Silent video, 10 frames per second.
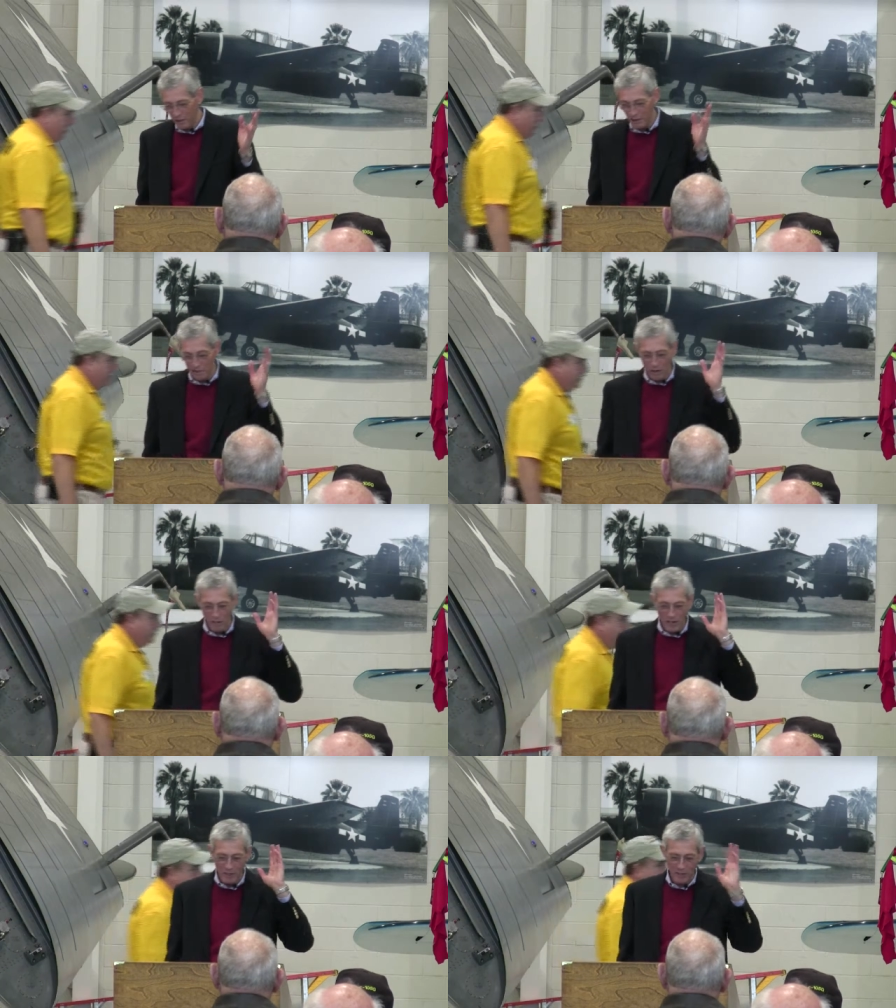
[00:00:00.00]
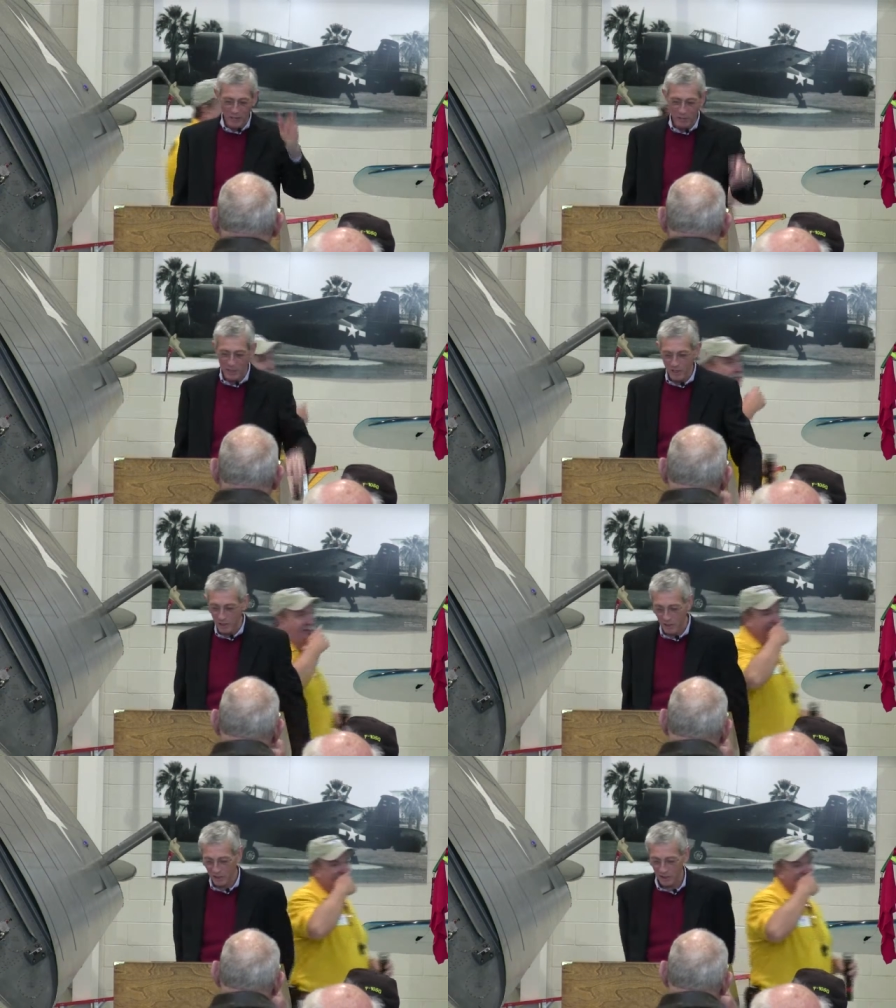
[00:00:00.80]
uh, all, kind of time in the
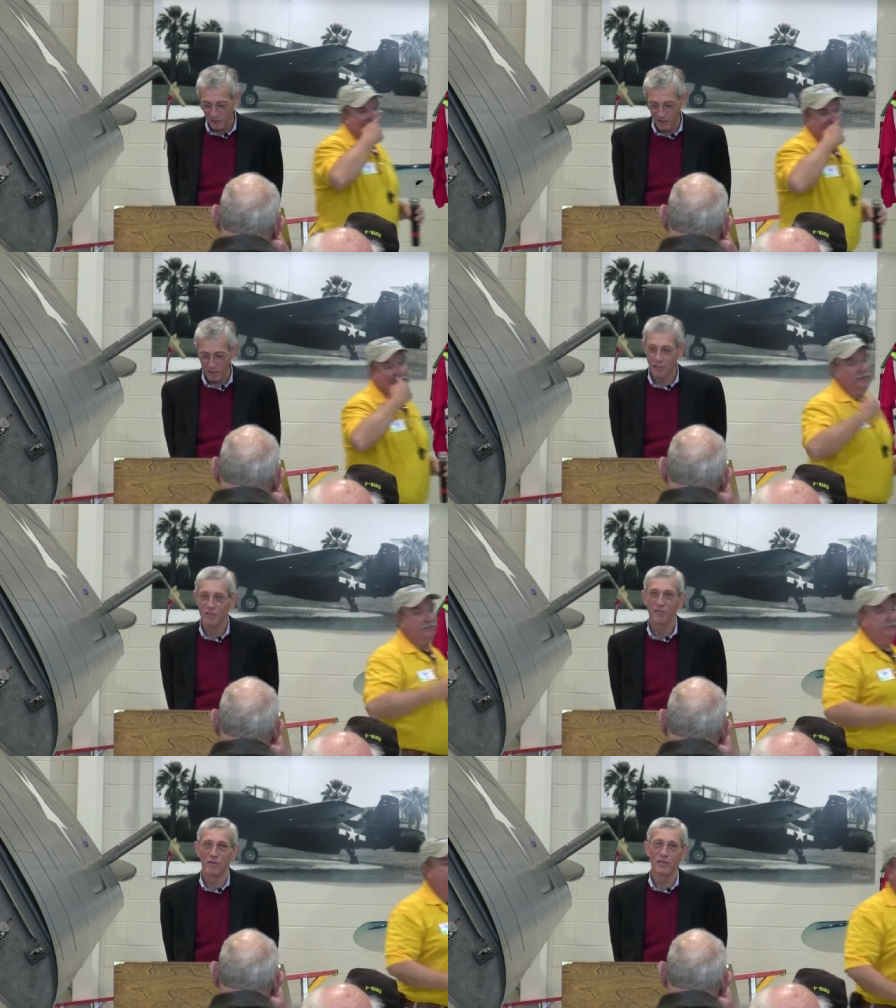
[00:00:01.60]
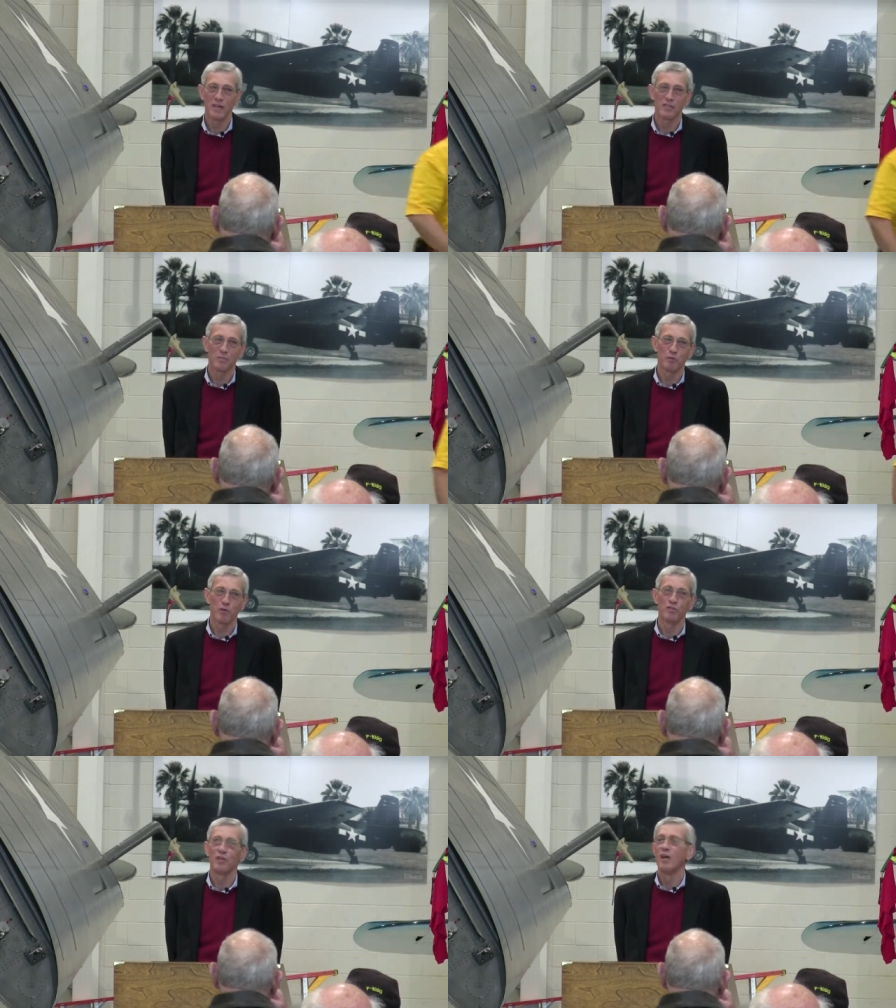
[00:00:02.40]
A6. I, I should defer that to
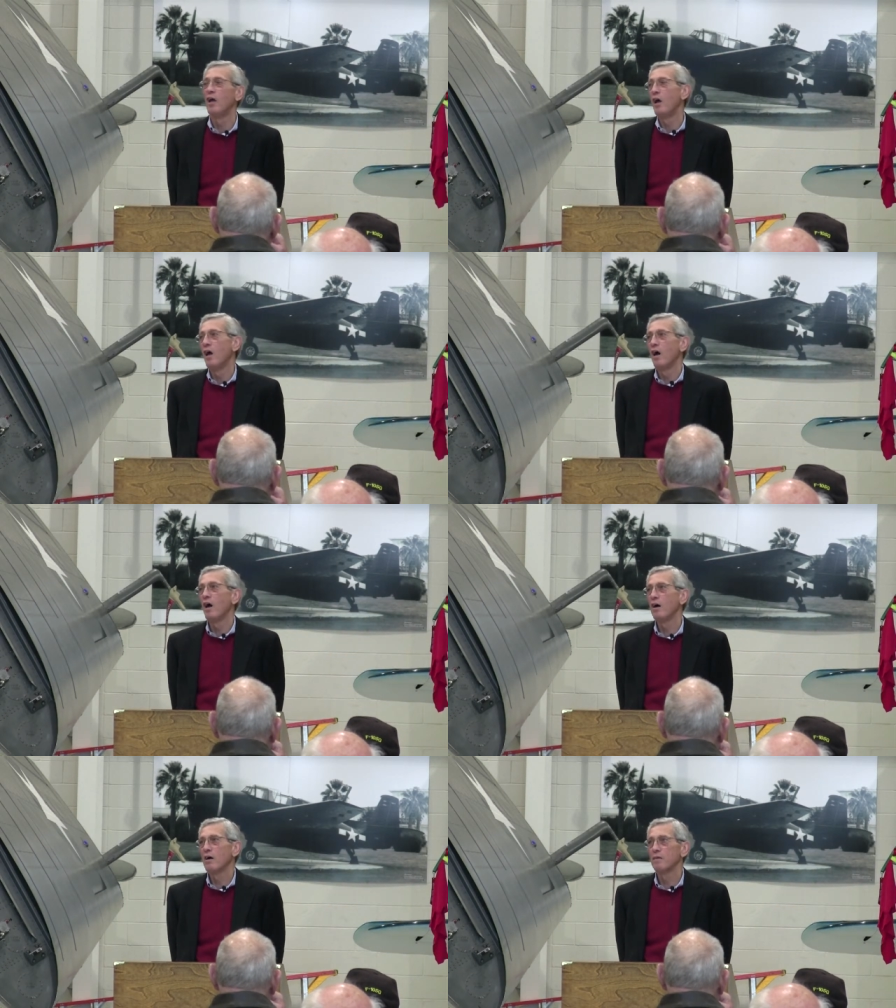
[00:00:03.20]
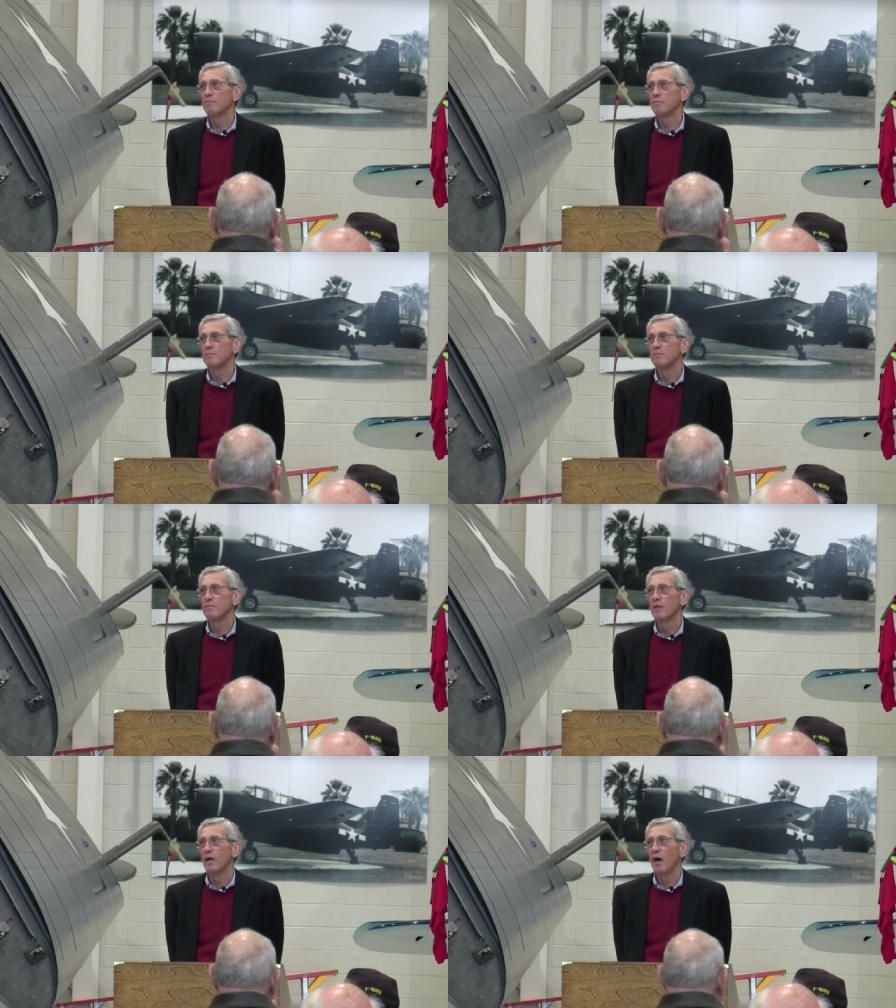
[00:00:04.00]
Bruce. Um,
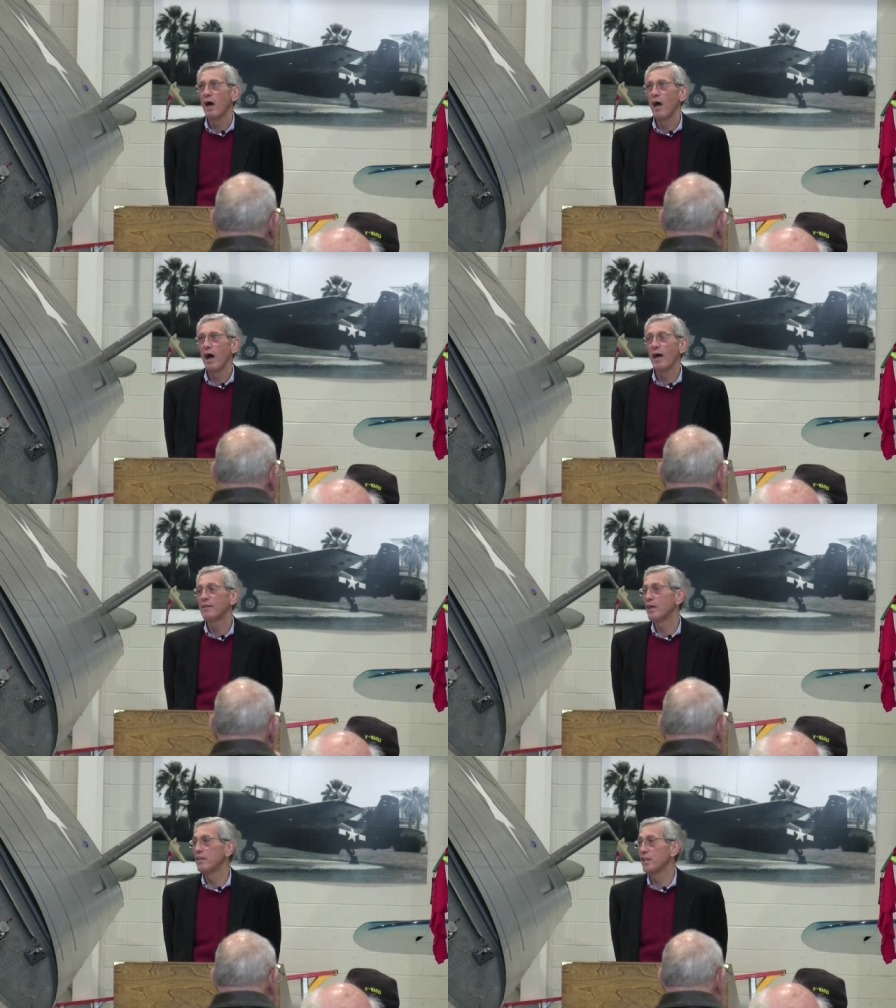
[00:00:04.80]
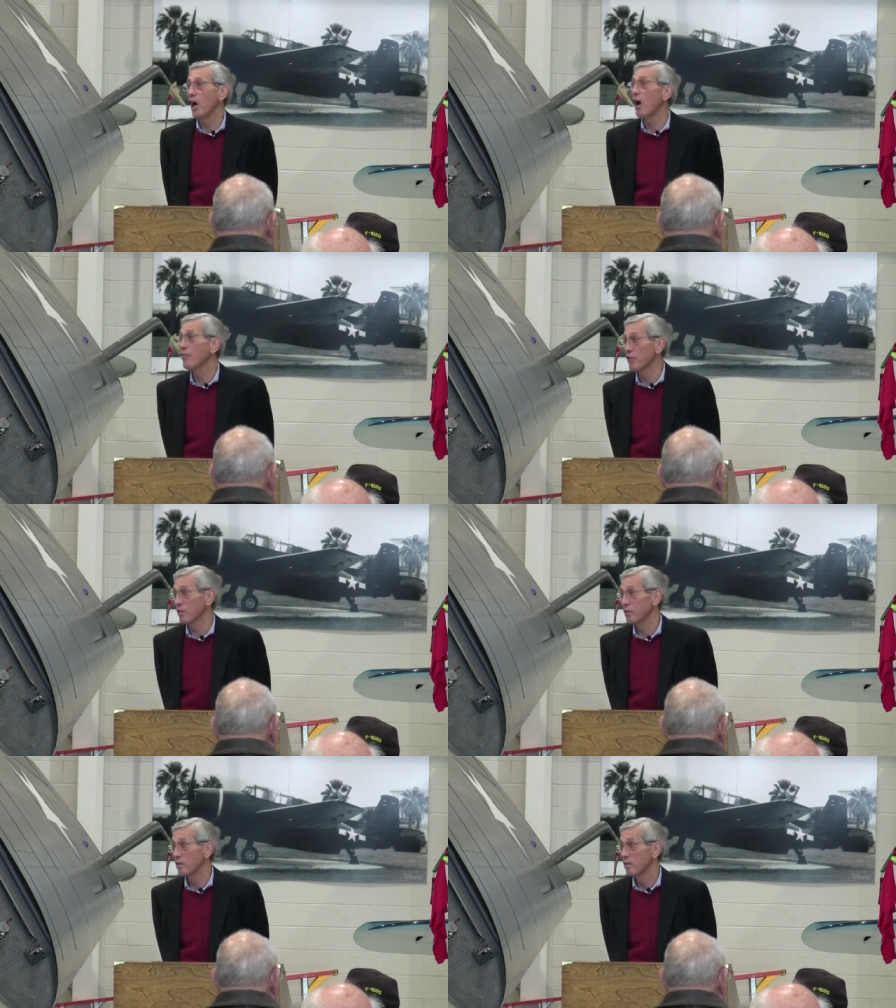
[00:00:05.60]
I, the, the author,